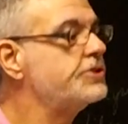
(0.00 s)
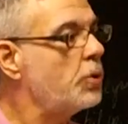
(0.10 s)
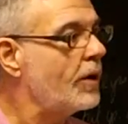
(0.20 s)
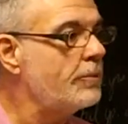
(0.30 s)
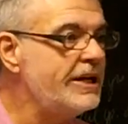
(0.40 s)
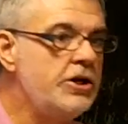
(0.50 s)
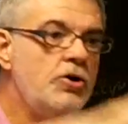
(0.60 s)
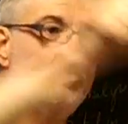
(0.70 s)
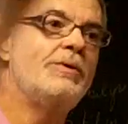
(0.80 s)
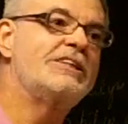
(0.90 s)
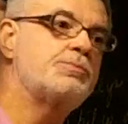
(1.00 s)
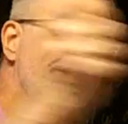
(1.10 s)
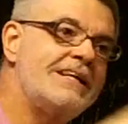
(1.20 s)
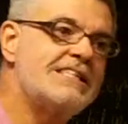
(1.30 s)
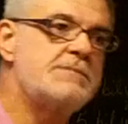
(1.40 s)
So what do? We
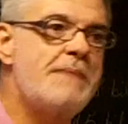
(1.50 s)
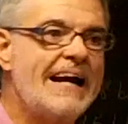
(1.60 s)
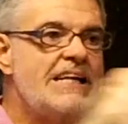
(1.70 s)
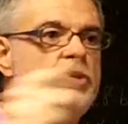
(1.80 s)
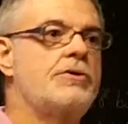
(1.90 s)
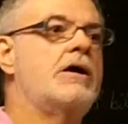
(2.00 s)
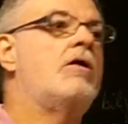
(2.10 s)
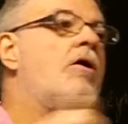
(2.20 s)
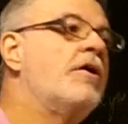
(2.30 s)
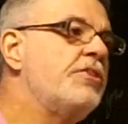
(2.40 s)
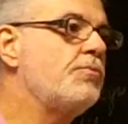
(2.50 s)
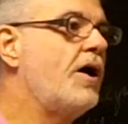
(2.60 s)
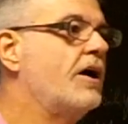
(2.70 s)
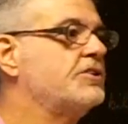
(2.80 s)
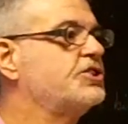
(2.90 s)
spray this bacteria on the
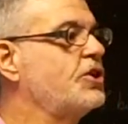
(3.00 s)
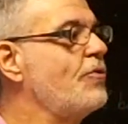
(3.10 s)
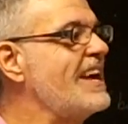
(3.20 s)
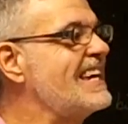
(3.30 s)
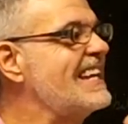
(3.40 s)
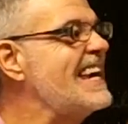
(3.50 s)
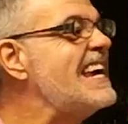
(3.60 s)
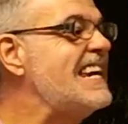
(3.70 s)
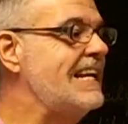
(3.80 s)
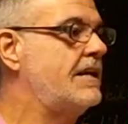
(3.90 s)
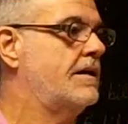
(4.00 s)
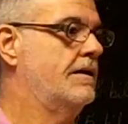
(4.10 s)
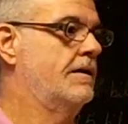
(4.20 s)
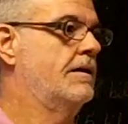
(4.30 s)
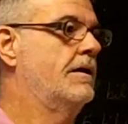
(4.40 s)
rocks so they can eat
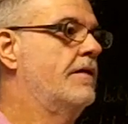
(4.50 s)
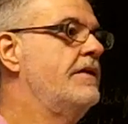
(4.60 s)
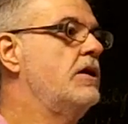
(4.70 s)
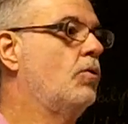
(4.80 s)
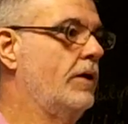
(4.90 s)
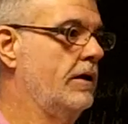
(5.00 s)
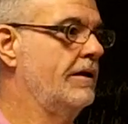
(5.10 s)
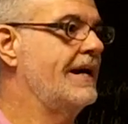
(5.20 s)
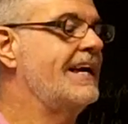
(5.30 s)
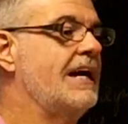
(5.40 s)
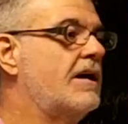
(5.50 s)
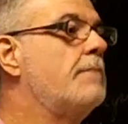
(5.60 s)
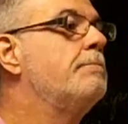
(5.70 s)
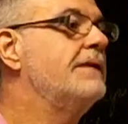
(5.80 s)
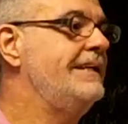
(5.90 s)
the oil and get
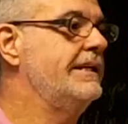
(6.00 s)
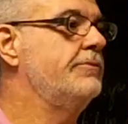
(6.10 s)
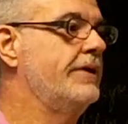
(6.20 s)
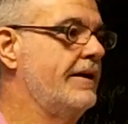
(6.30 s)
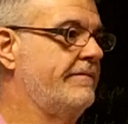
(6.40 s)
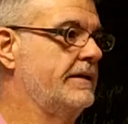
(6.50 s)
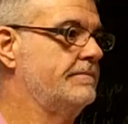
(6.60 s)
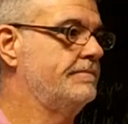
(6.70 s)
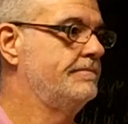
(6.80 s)
completely rid of it.